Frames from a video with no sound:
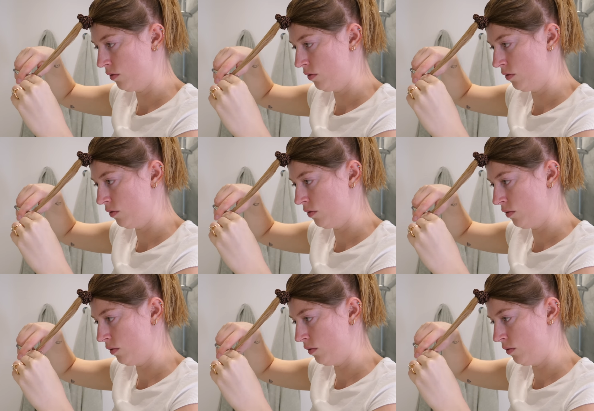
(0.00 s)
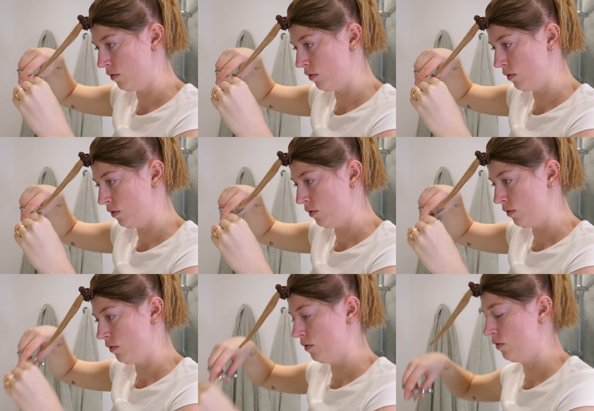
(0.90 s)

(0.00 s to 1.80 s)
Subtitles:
[no speech]